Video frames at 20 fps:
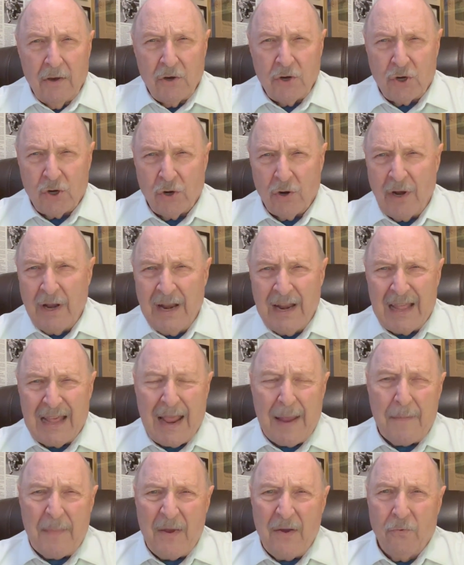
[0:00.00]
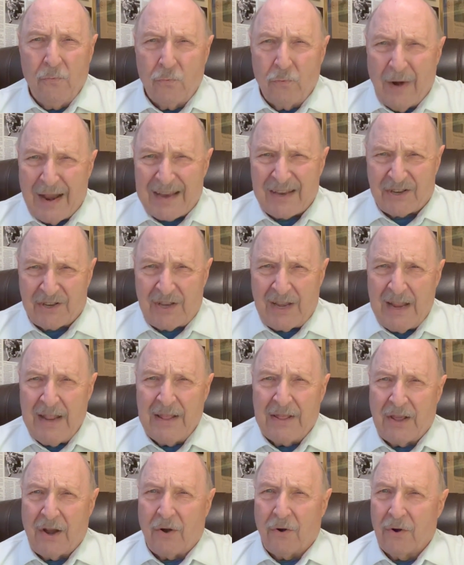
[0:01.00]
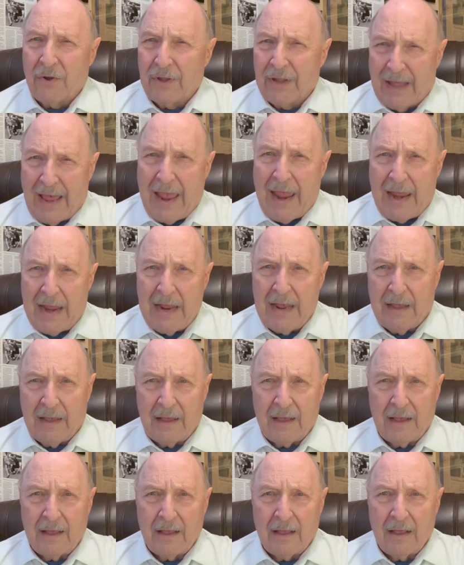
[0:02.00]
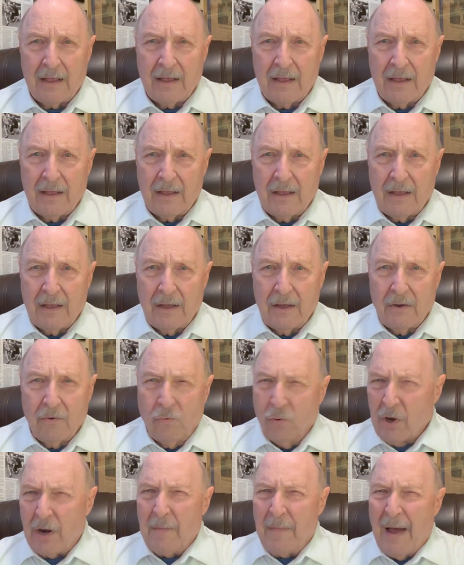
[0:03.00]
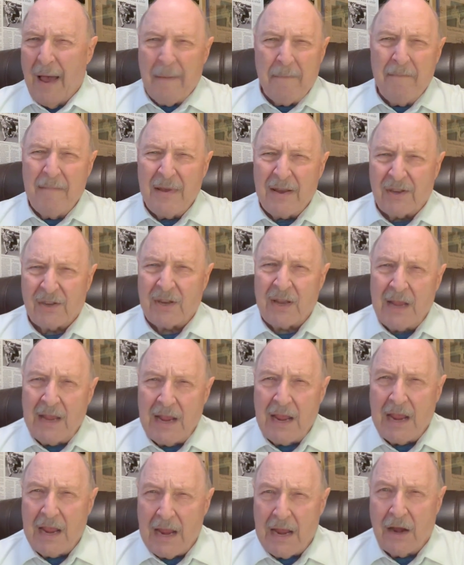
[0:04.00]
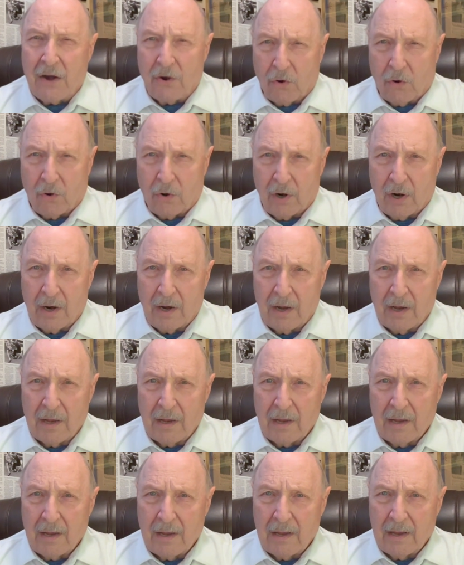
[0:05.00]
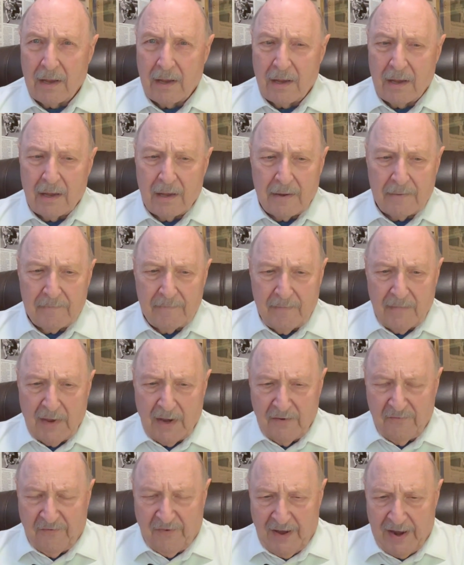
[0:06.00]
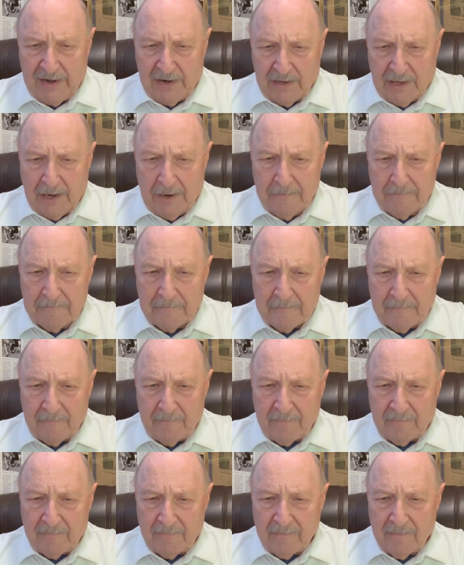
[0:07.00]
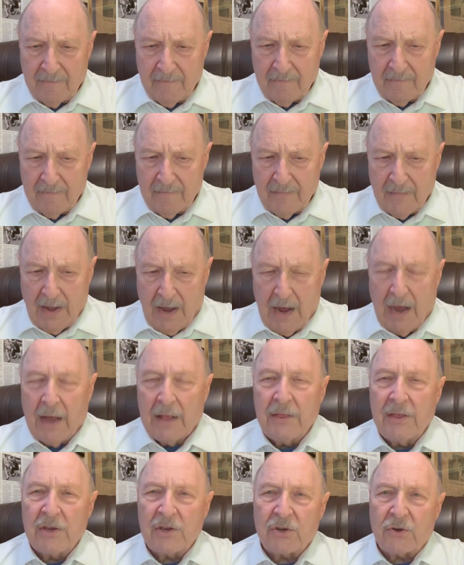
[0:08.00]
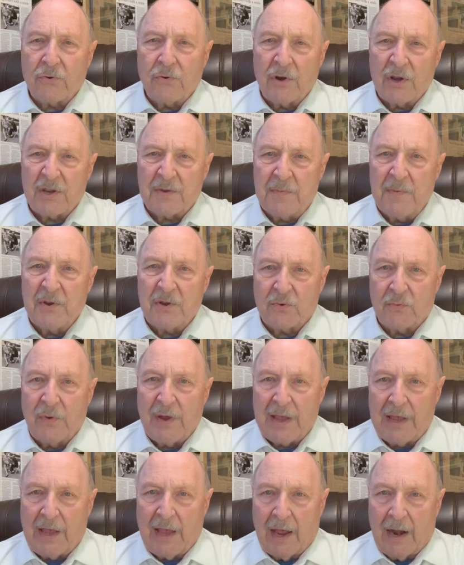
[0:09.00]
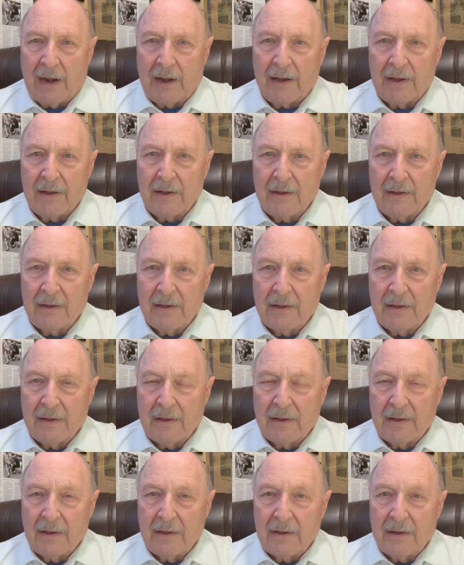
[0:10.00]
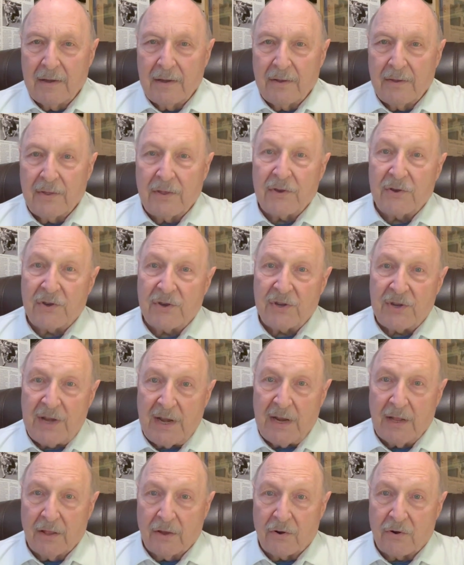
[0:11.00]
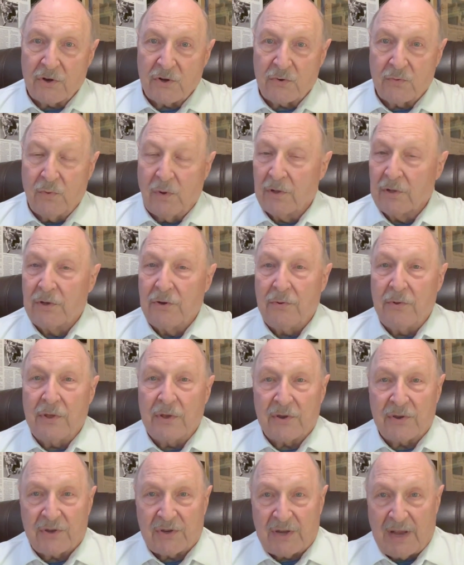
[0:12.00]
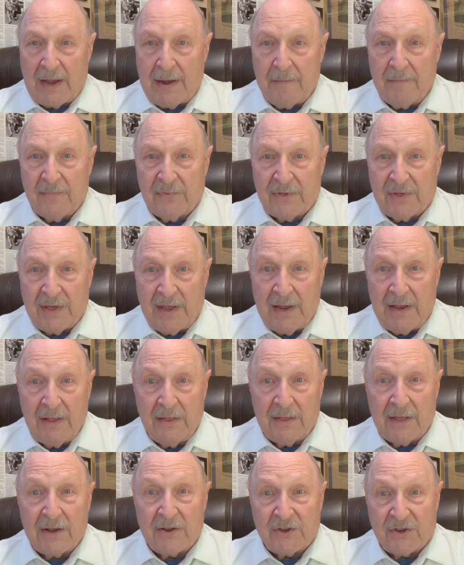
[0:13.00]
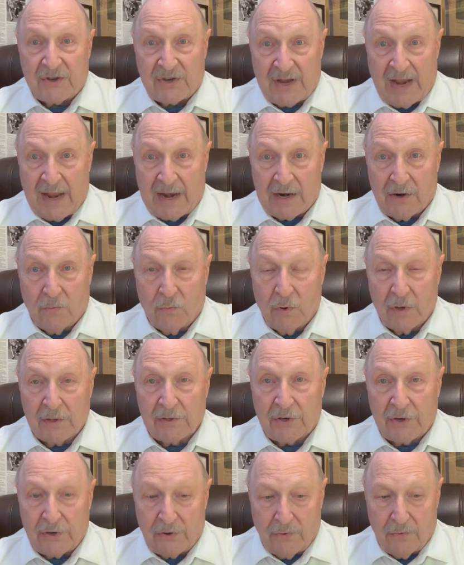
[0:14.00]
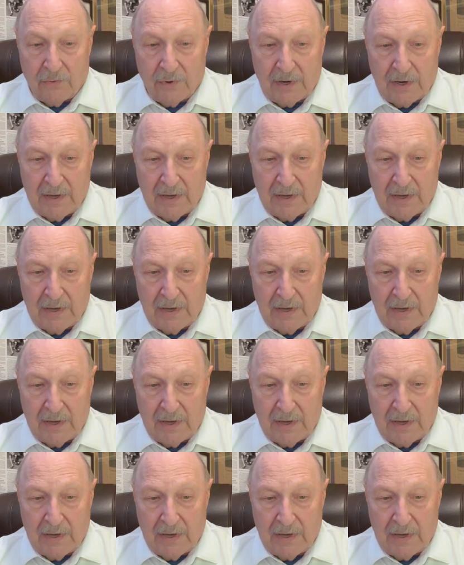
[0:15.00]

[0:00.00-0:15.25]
Shouldn't they be resting their leg? What am I missing here? And finally, on this Christmas weekend, the Steelers will do the same thing that Santa will do.